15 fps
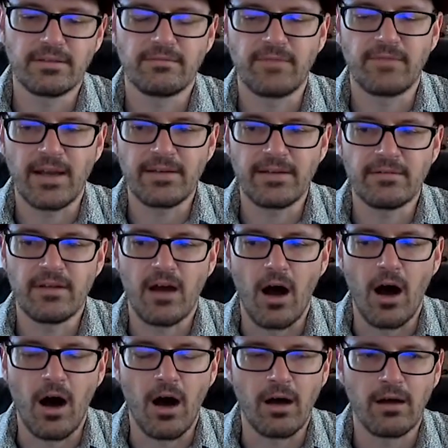find
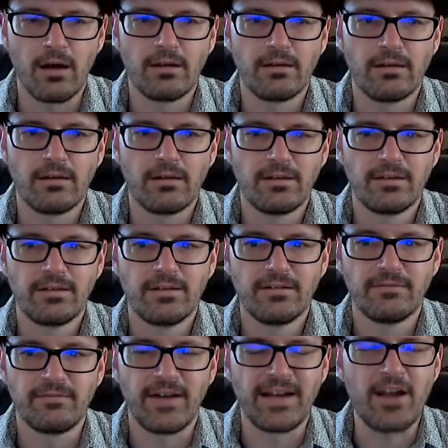awe,
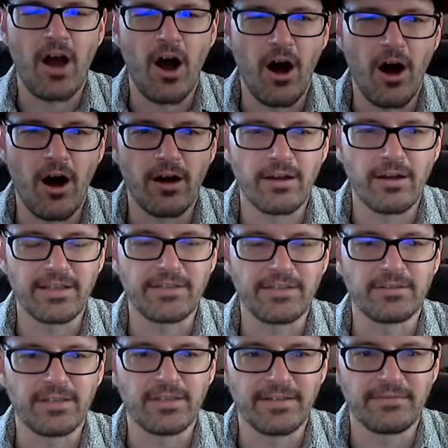find awe in your
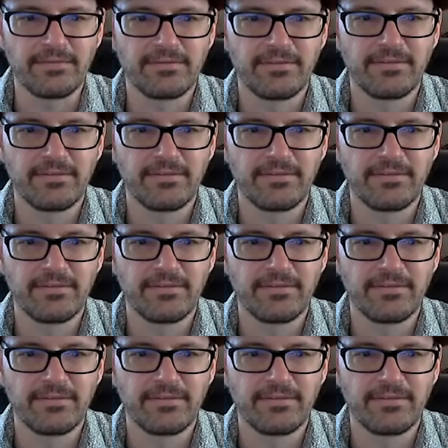life,